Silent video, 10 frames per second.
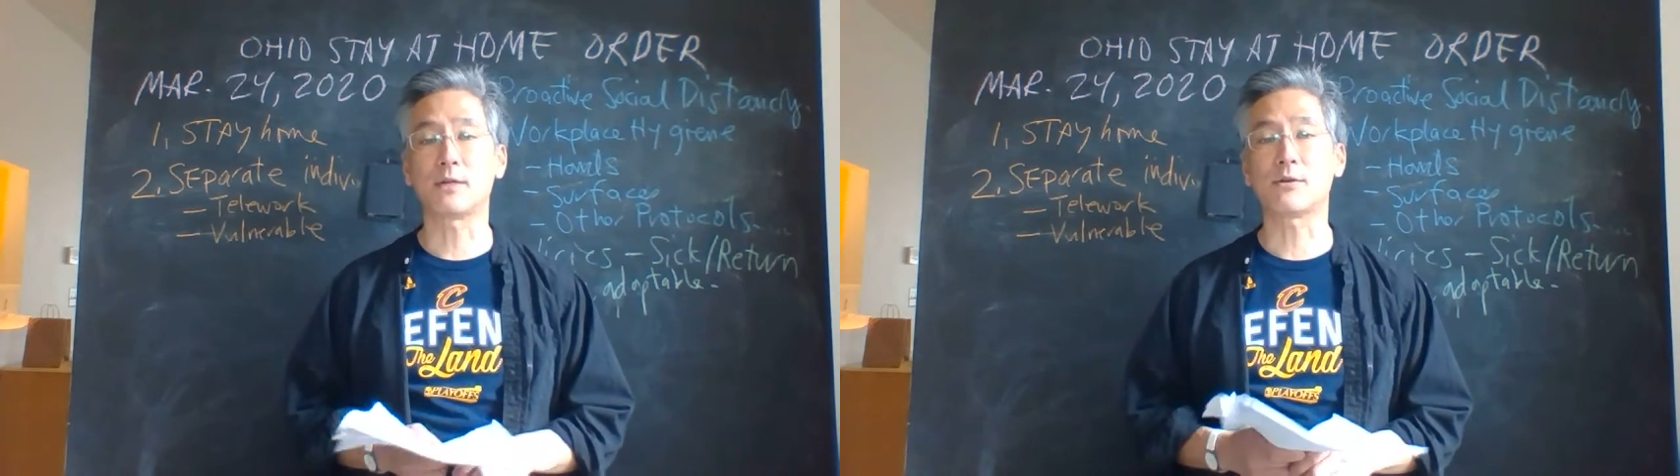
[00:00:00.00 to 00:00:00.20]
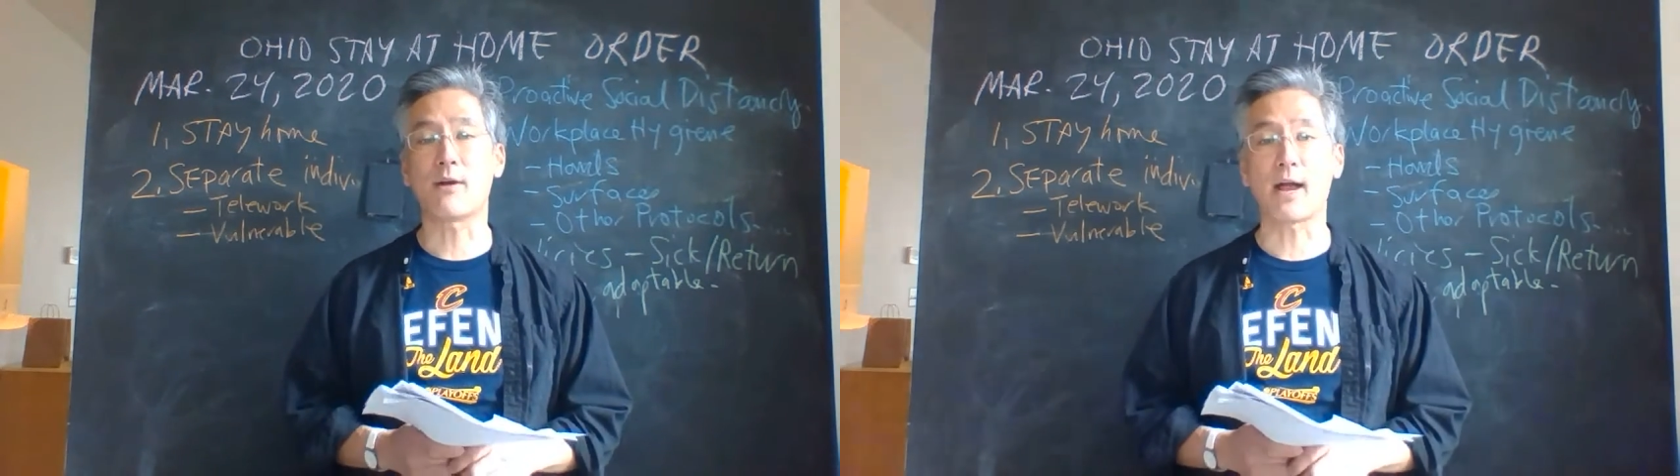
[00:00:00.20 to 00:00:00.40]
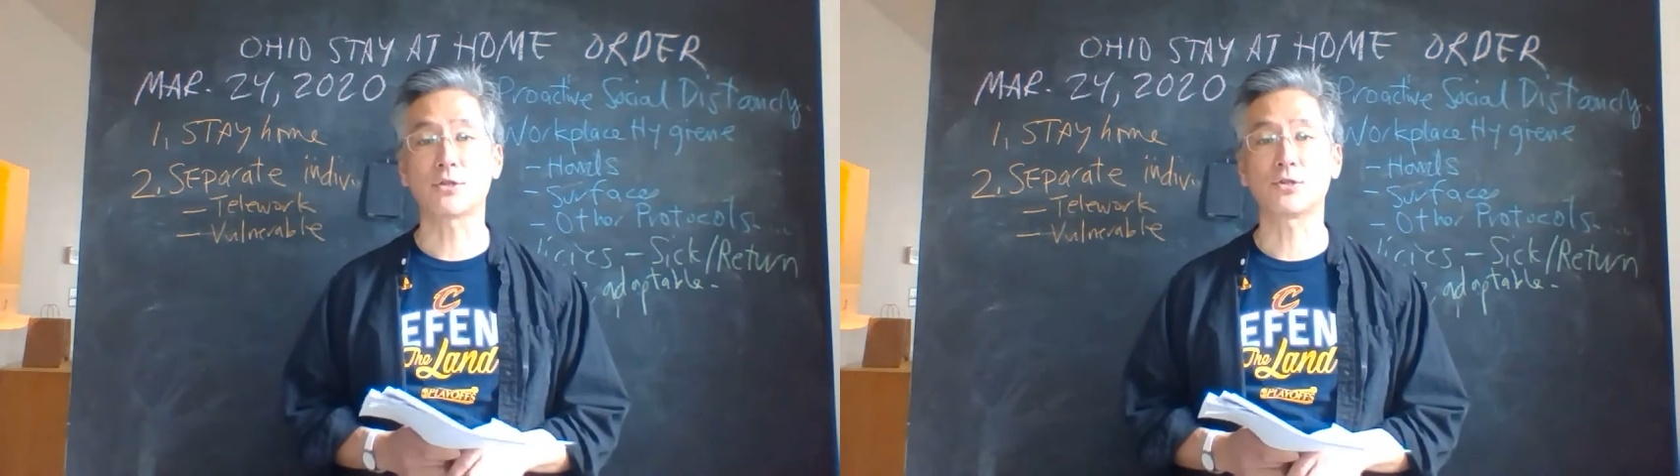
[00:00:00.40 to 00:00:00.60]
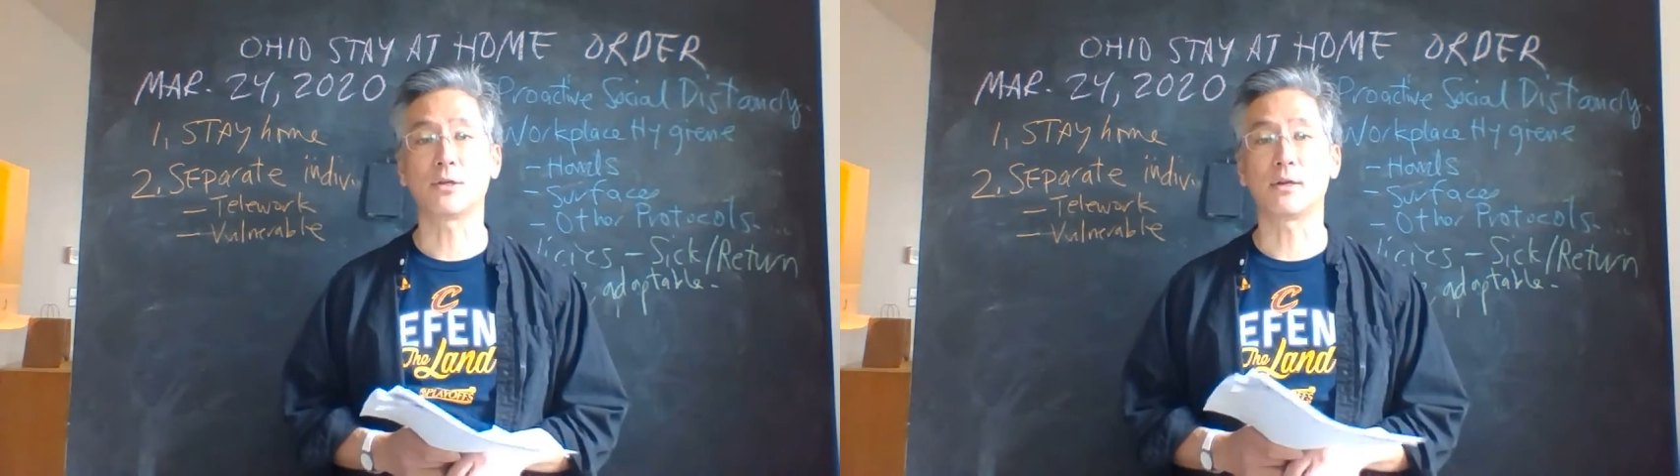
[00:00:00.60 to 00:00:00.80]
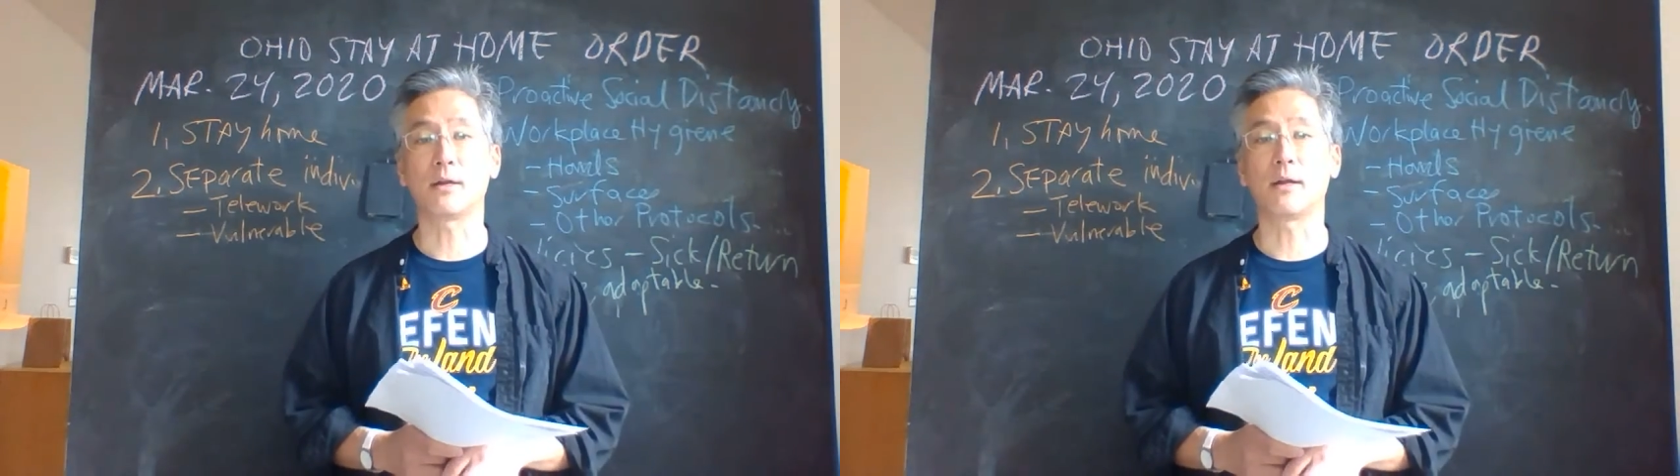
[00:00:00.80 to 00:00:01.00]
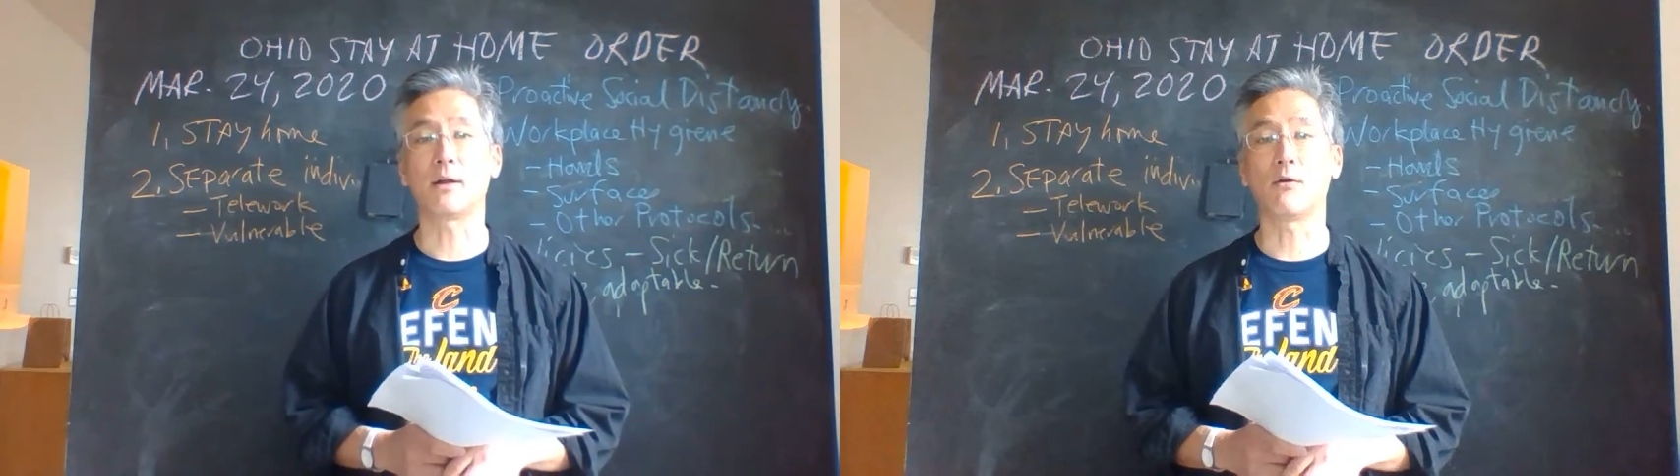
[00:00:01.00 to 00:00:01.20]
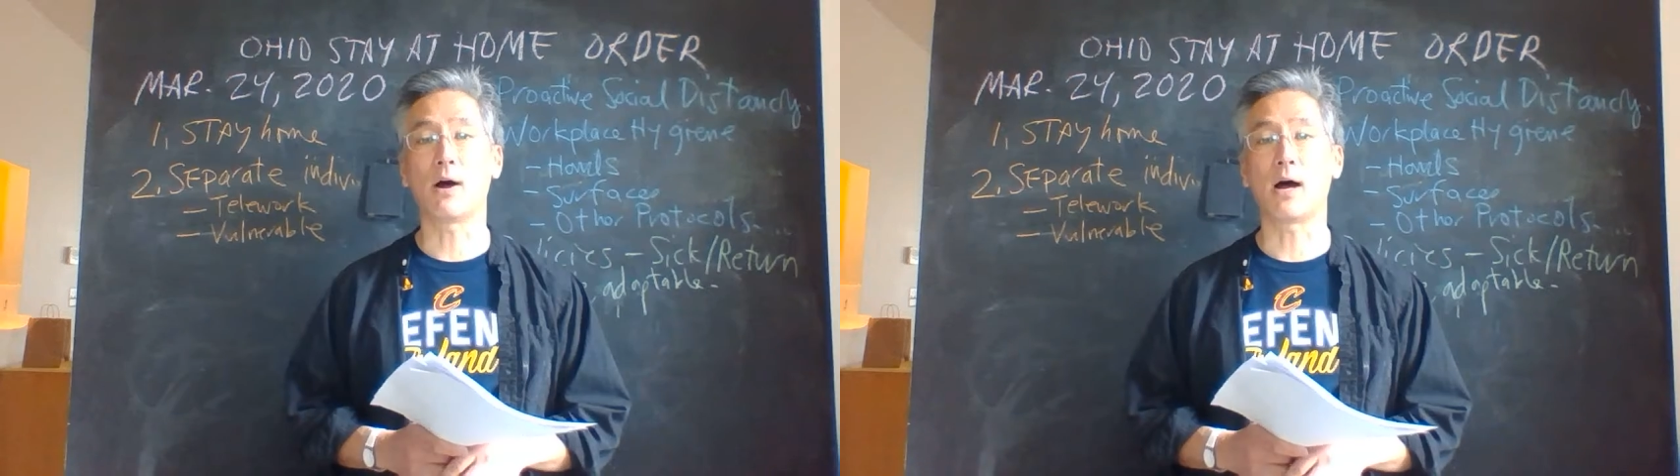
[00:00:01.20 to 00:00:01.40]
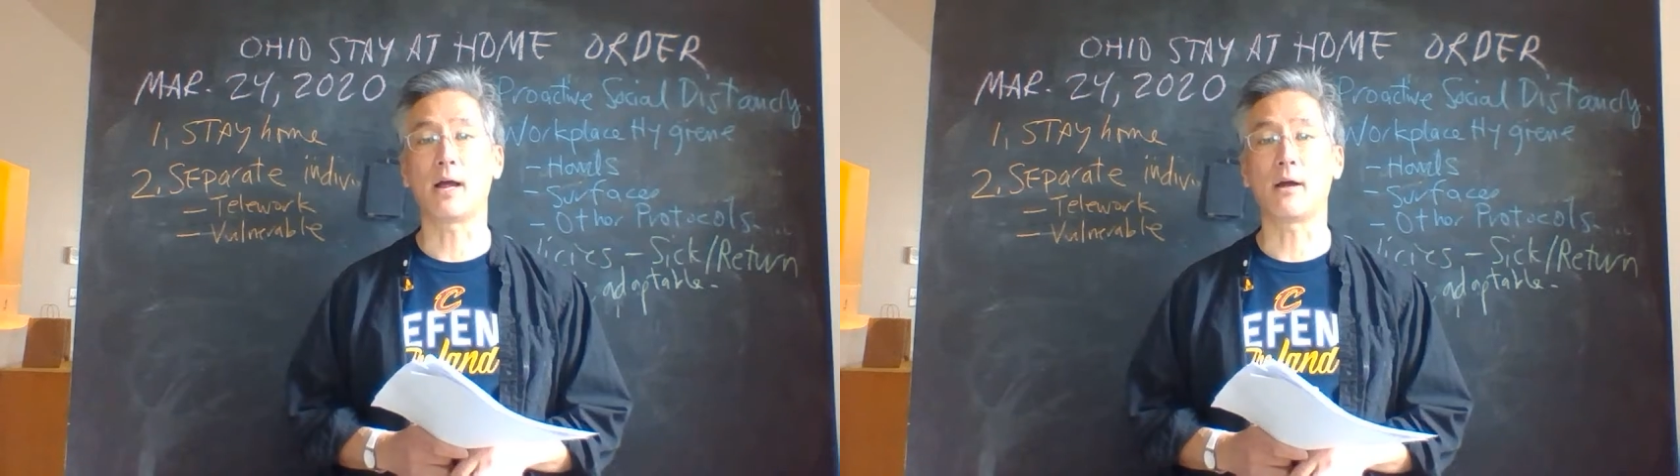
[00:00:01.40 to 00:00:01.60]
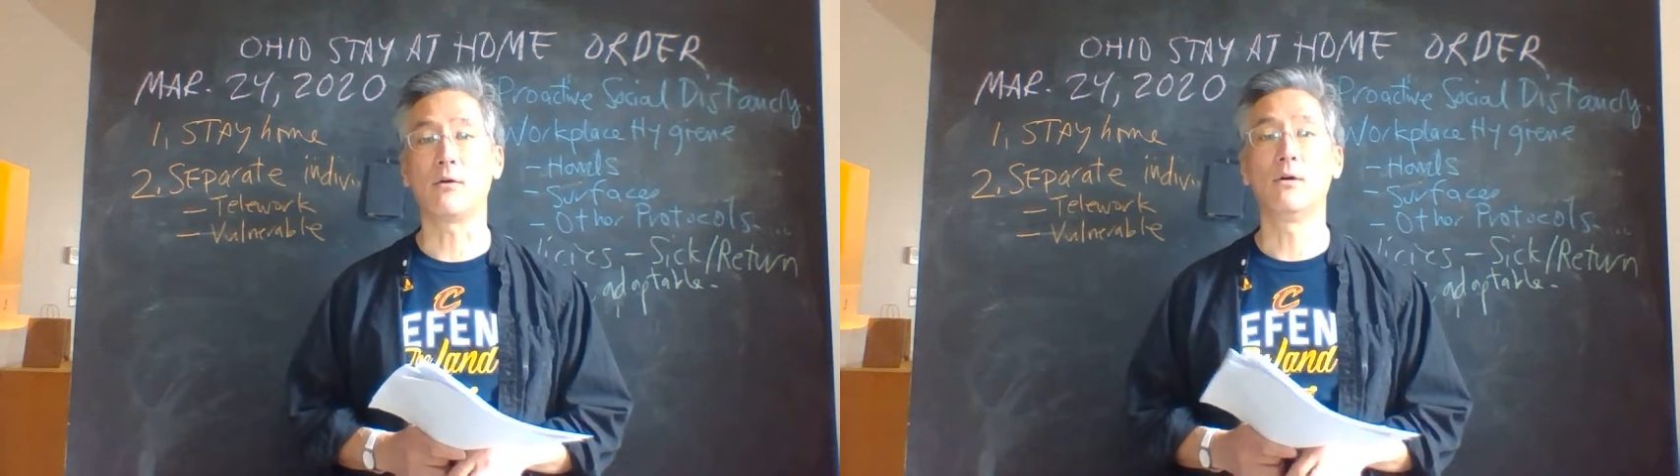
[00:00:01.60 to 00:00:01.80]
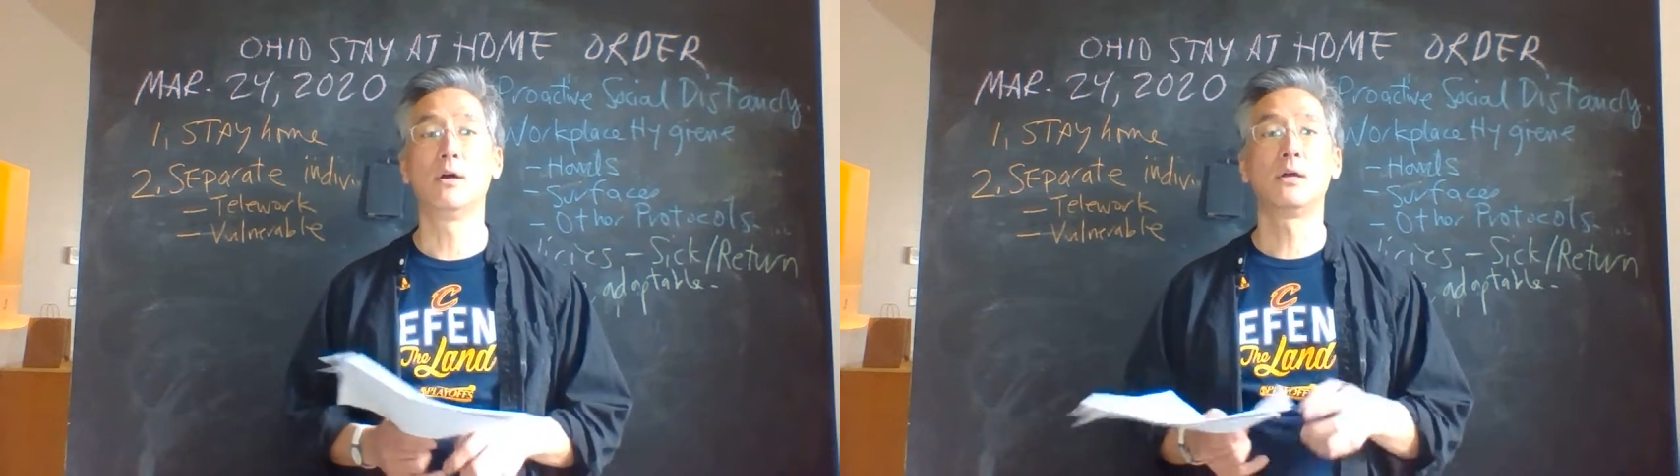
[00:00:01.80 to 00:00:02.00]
interaction in Ohio